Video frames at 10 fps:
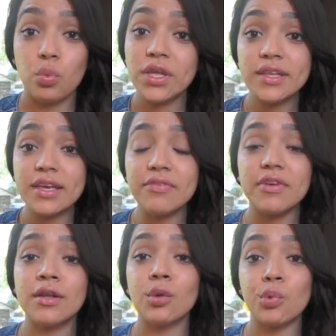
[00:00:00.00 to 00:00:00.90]
We live
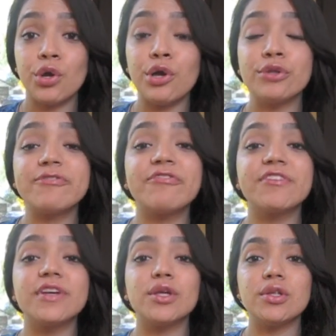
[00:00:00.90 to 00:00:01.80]
in a world
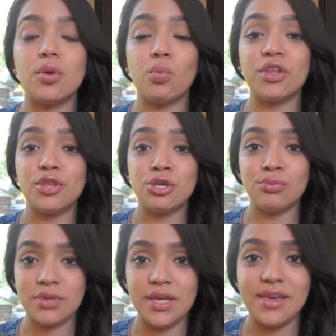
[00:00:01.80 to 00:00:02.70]
filled with
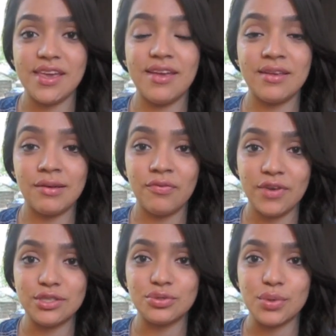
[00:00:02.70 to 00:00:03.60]
unique
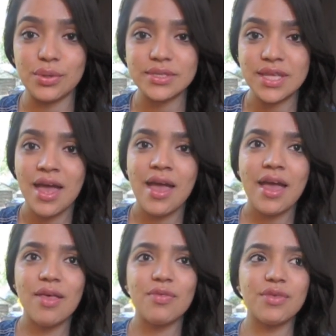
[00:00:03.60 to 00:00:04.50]
individuals.
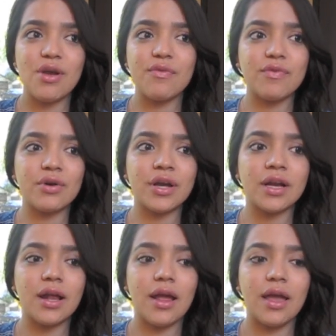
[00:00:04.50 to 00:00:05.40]

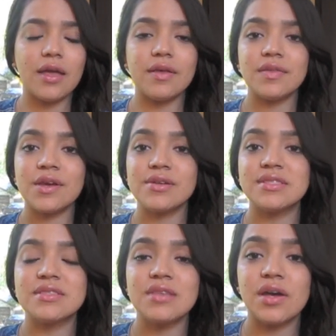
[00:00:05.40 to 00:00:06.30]
Therefore,
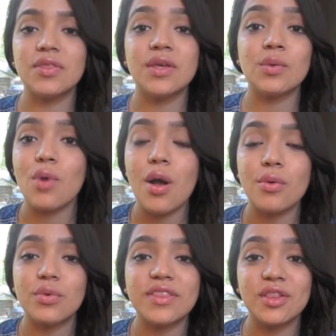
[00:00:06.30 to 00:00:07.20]
there's nothing
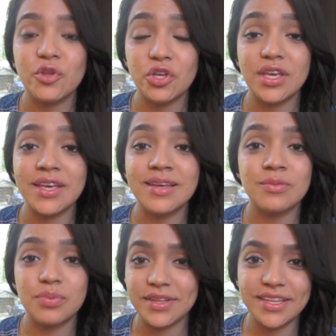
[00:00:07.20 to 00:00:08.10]
wrong with looking
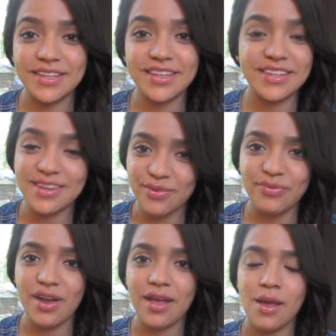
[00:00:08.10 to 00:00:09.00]
completely
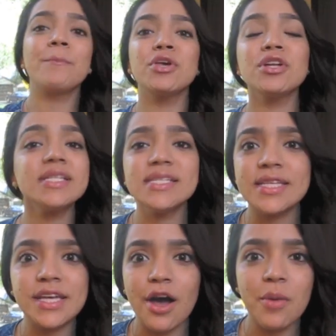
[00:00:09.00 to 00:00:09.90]
different. Beauty
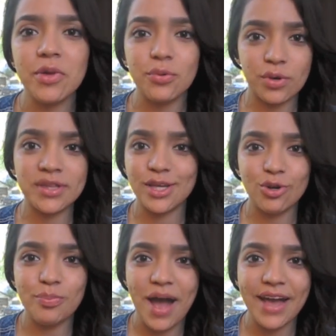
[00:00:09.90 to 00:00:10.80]
doesn't come in one
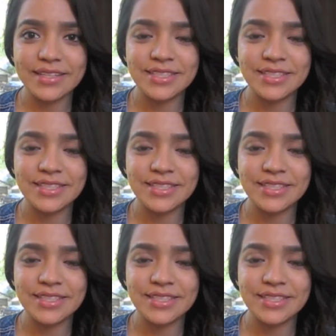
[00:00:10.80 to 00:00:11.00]
little box.